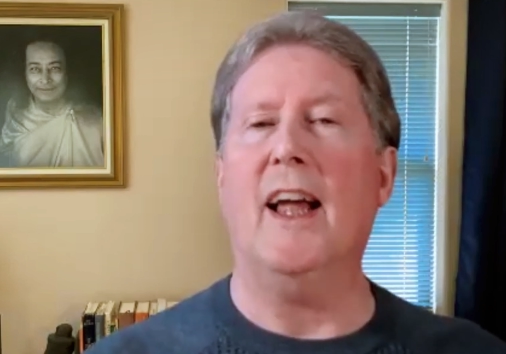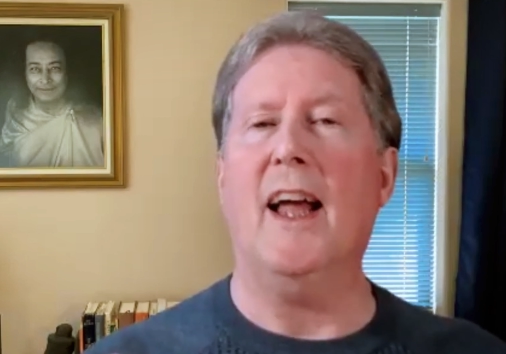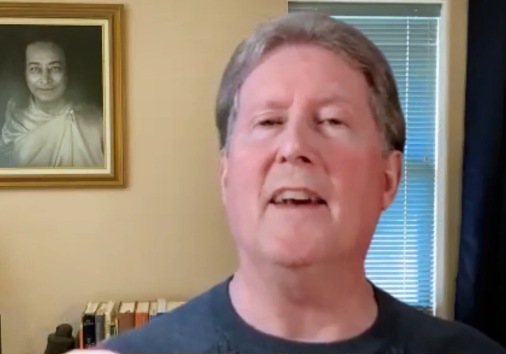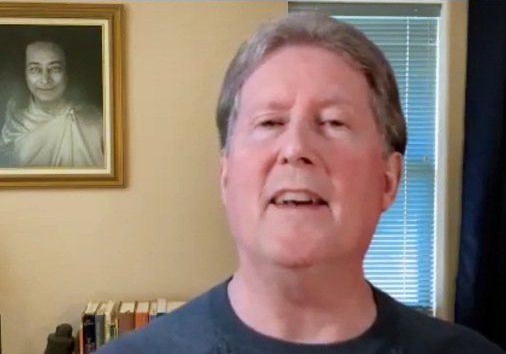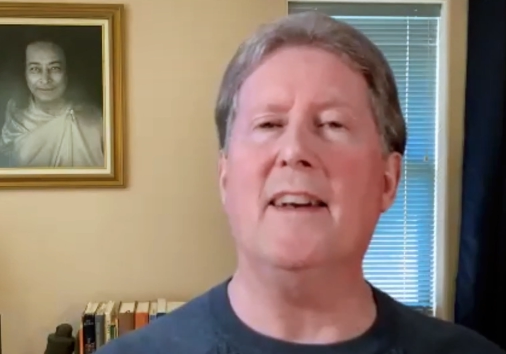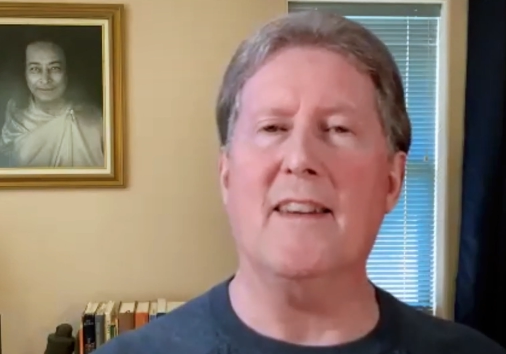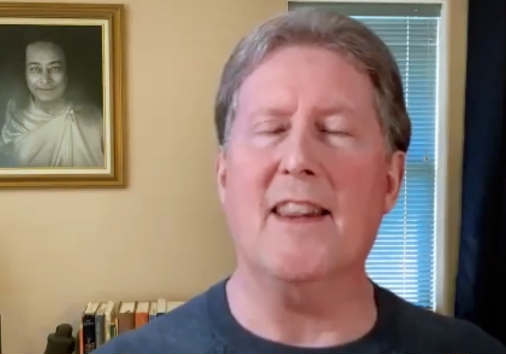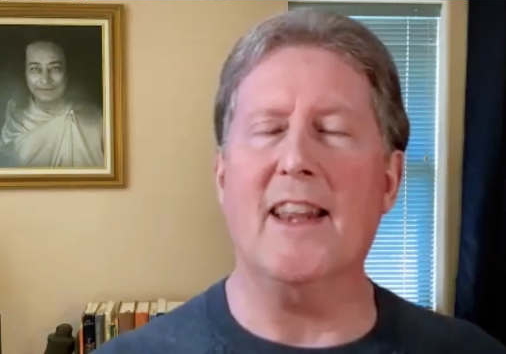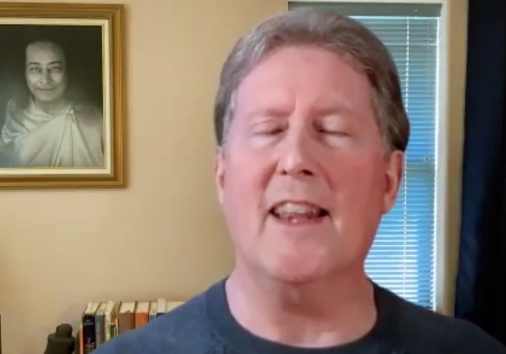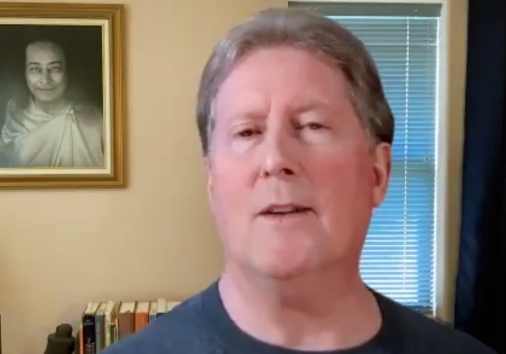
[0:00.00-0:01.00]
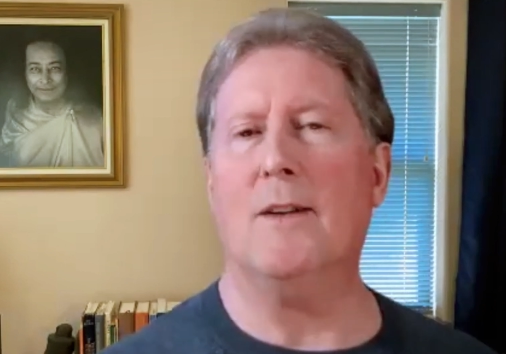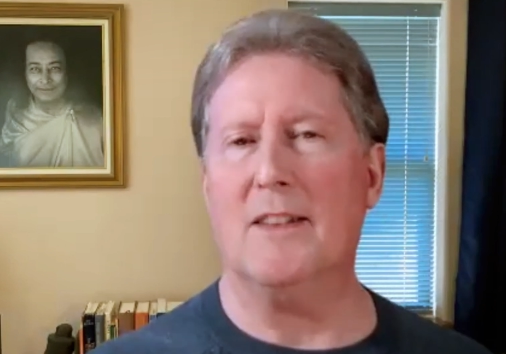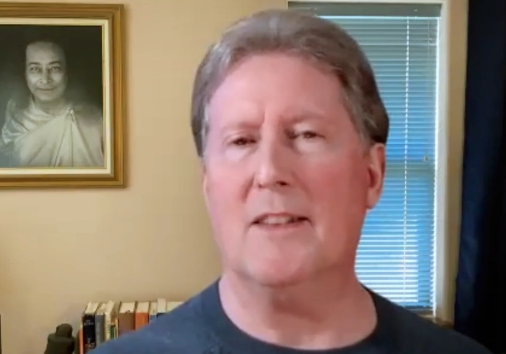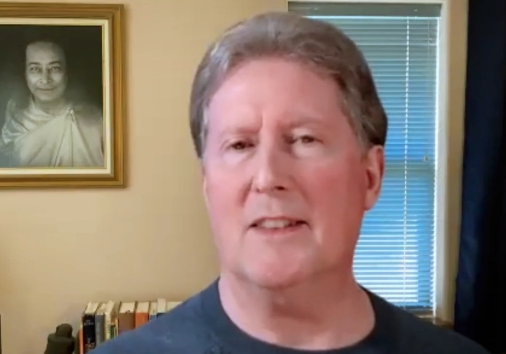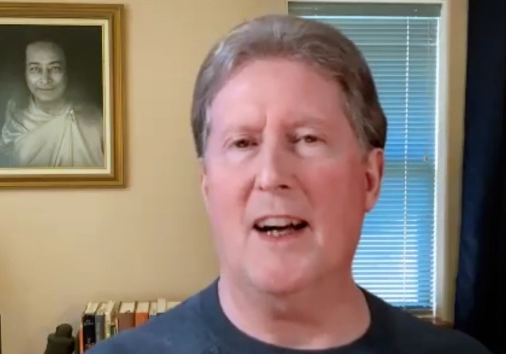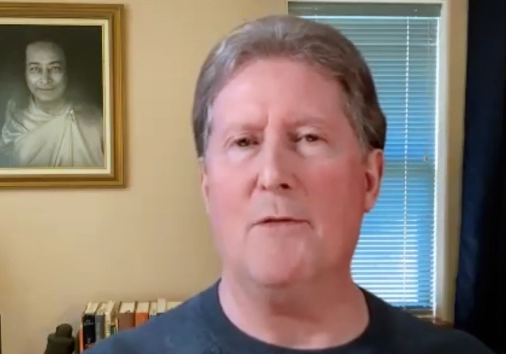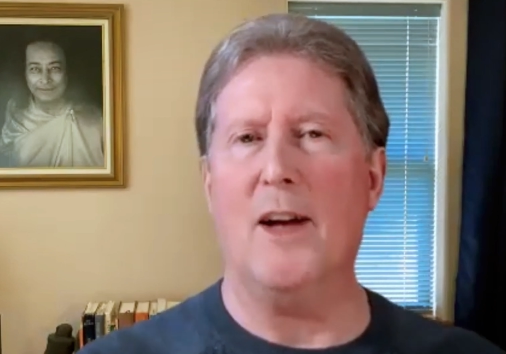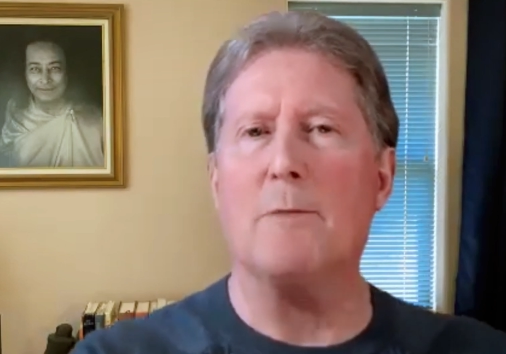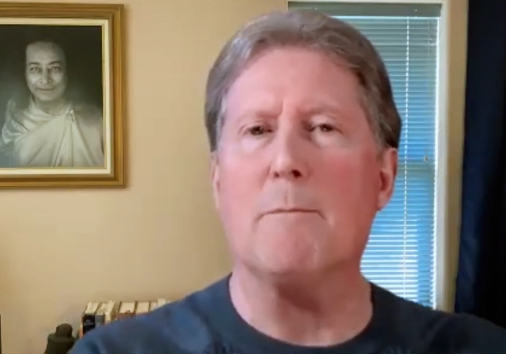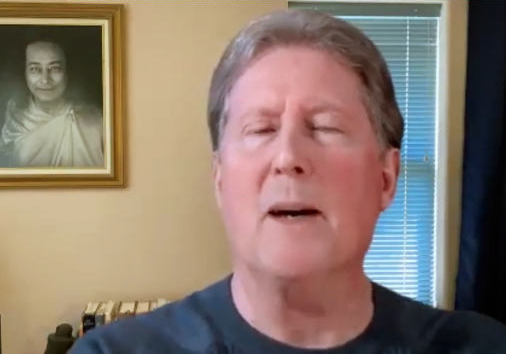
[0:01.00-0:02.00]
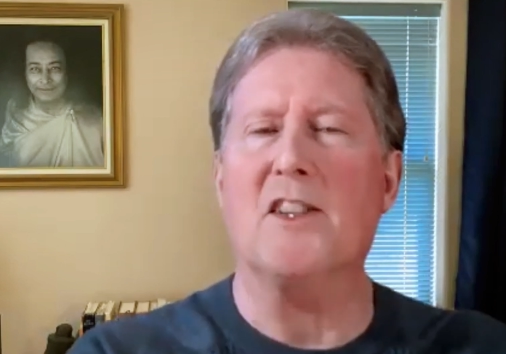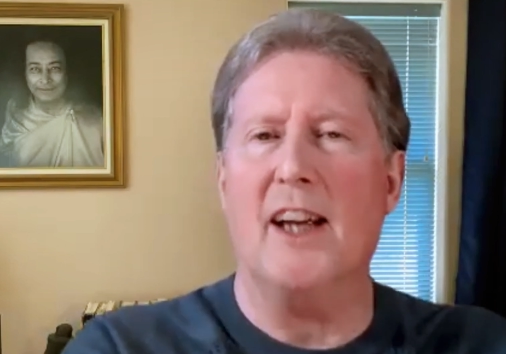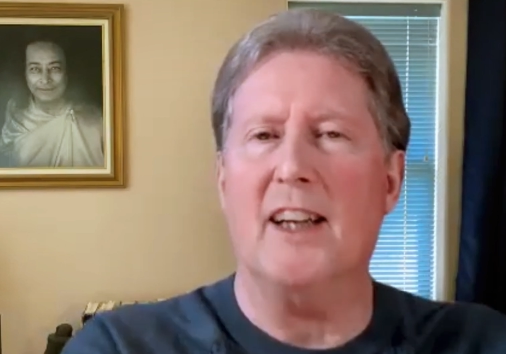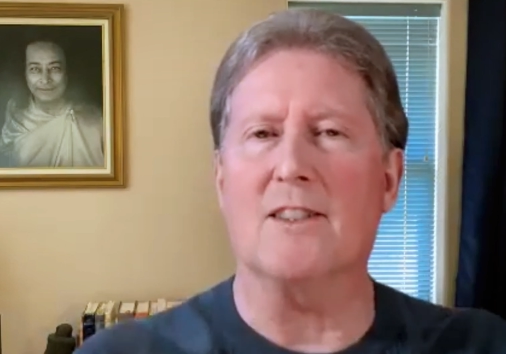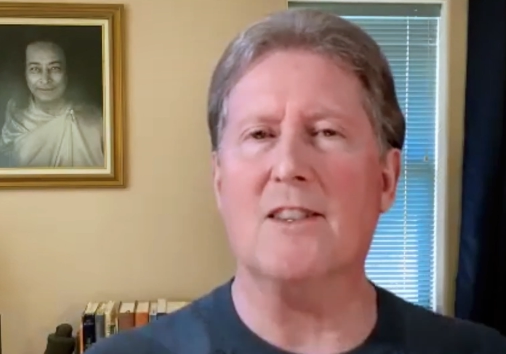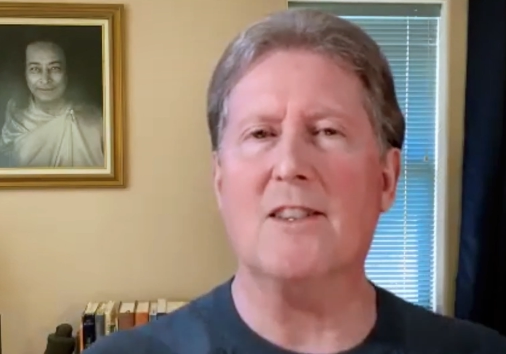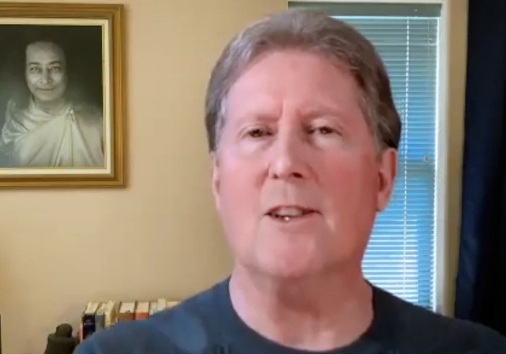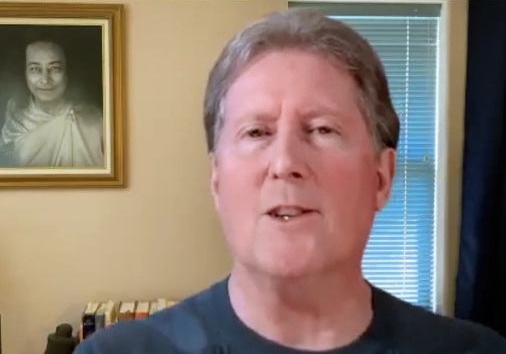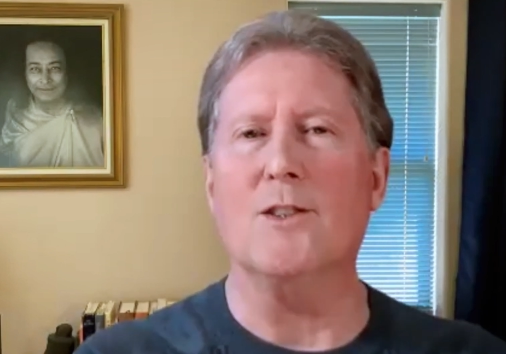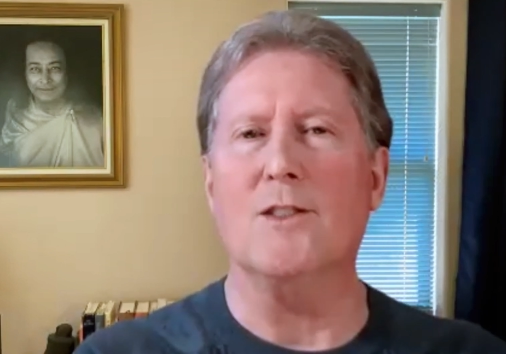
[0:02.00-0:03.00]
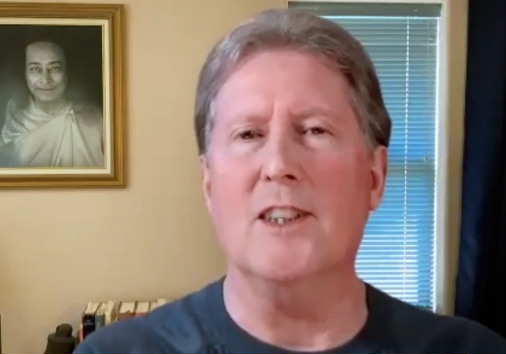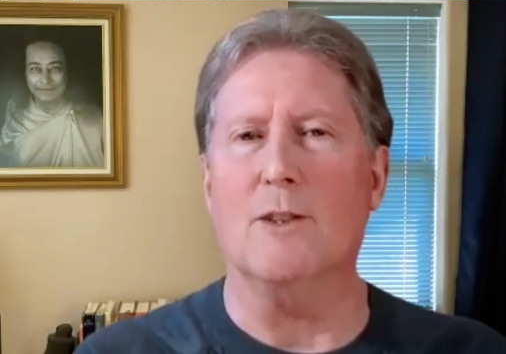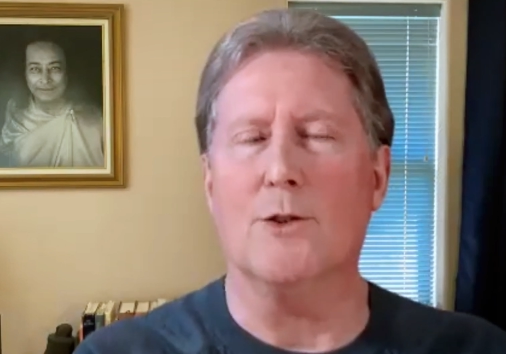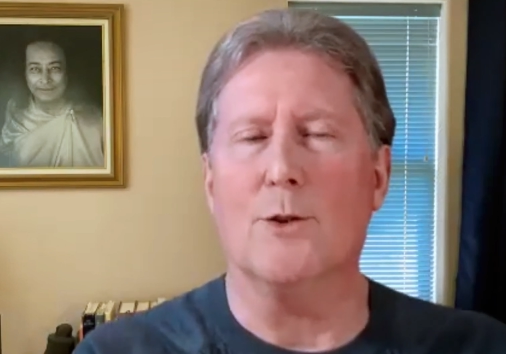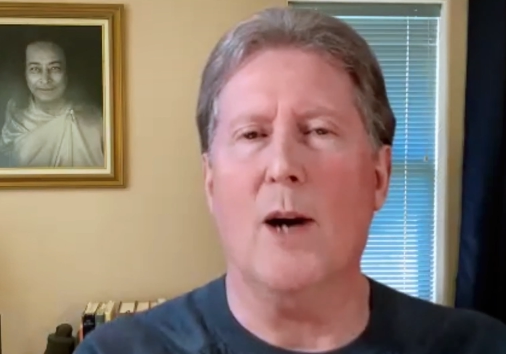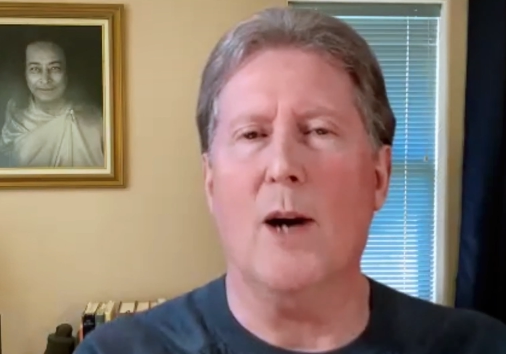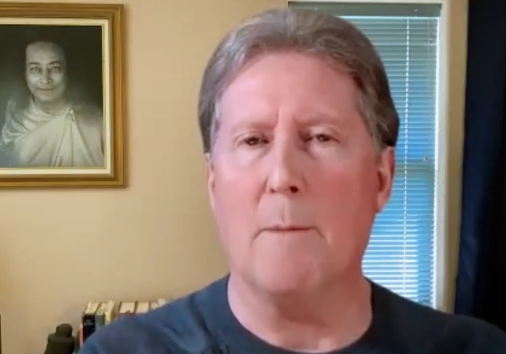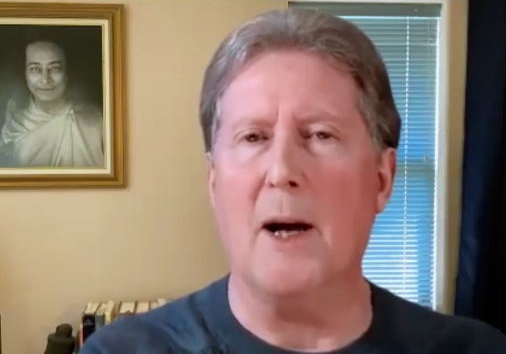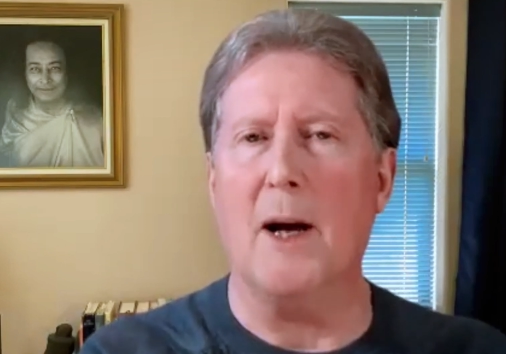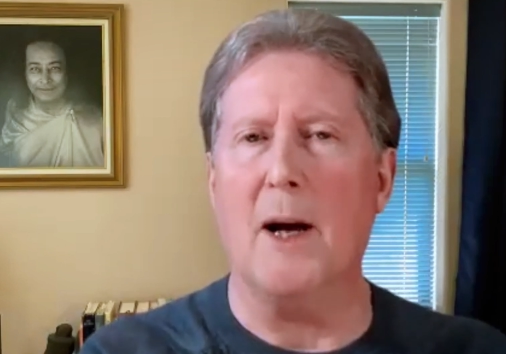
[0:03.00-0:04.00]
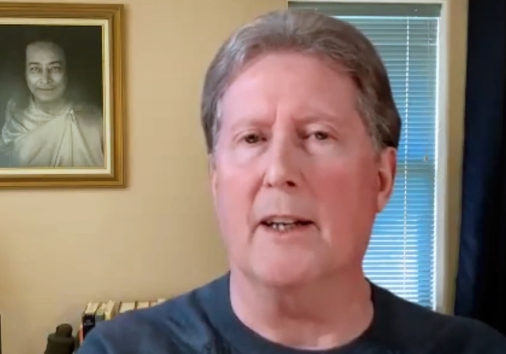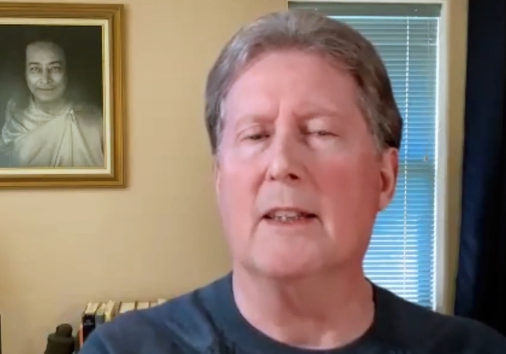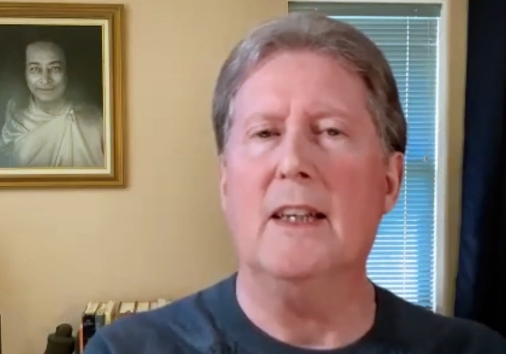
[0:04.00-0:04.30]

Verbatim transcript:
Speaker 1: and then I found my chance to you know to write about it,